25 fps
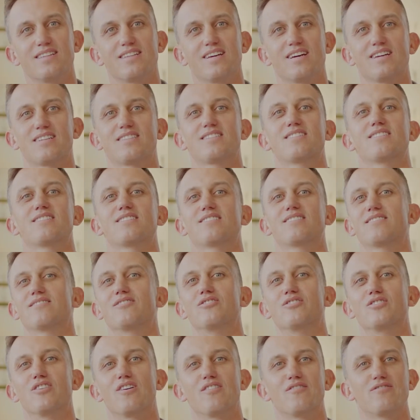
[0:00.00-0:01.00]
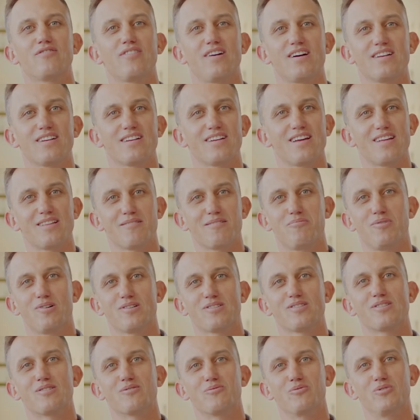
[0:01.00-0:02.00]
that you don't find in other
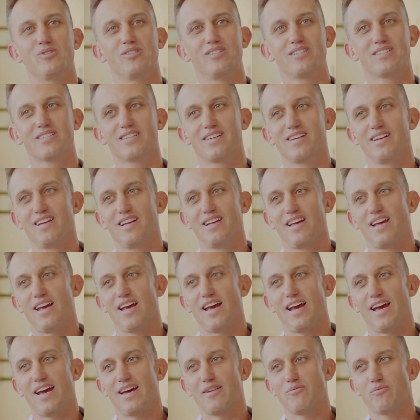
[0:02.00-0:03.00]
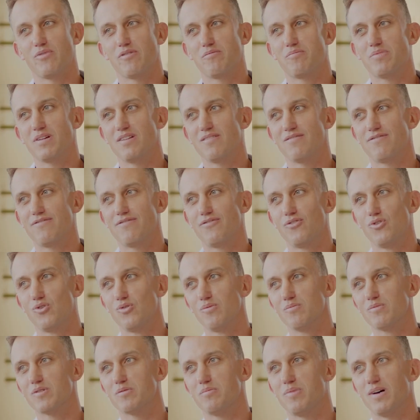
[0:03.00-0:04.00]
parts of the world and we've been
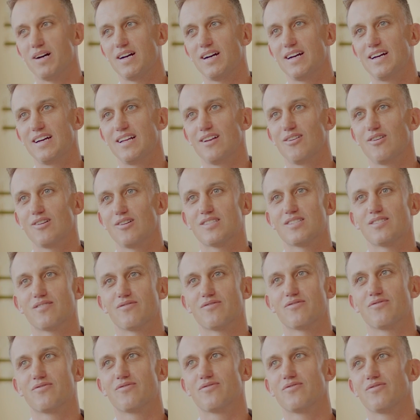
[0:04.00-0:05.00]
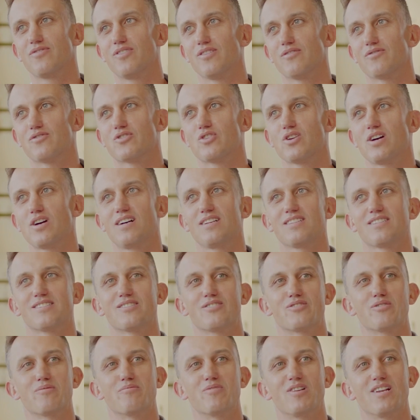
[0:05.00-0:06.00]
formed by lots of, of trials
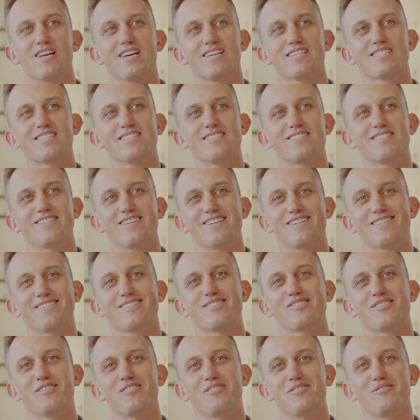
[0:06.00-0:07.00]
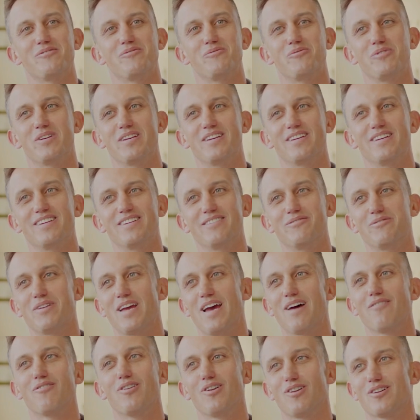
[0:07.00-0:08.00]
and tribulations here. So we, we
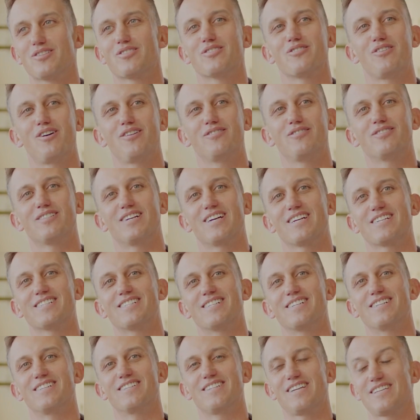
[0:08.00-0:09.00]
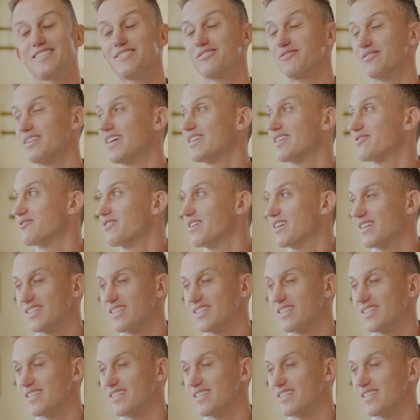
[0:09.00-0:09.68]
have a lot to offer actually, and that's, that's really